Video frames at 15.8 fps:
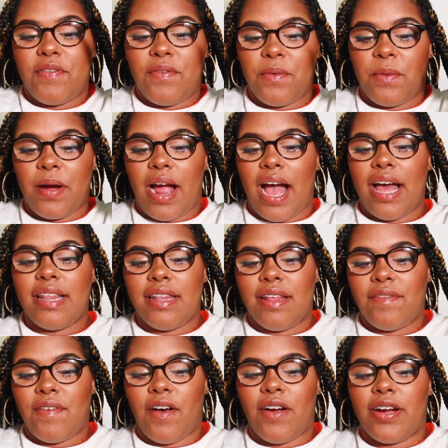4, I
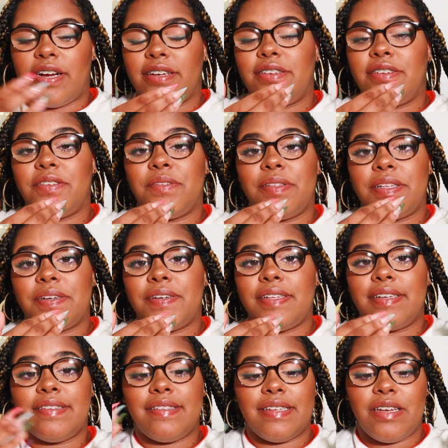love art. You
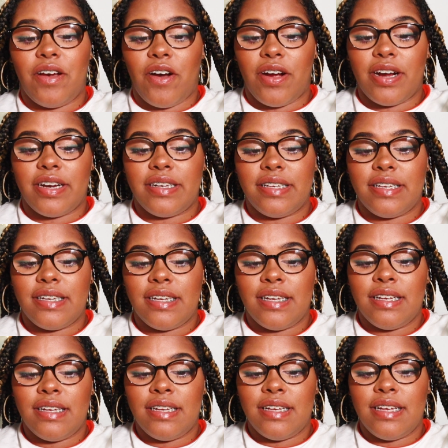literally see art
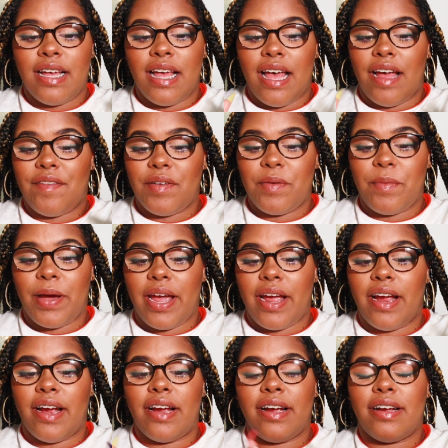
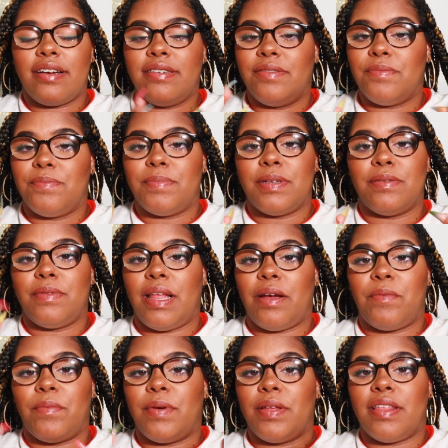everywhere,
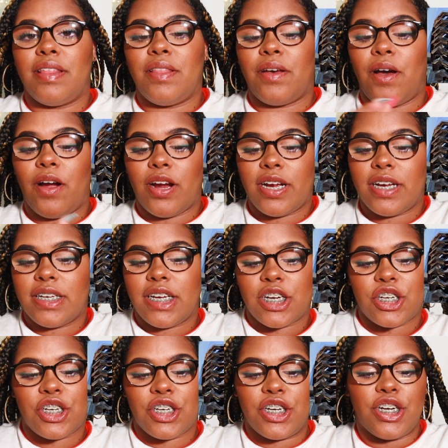like within the
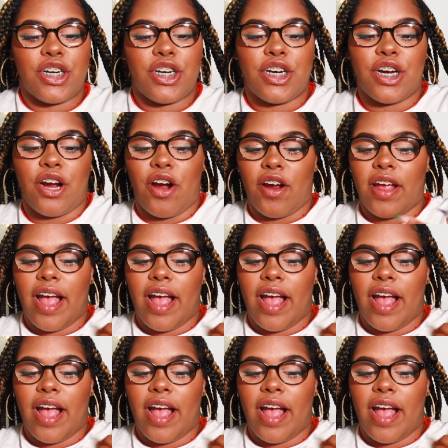architecture, art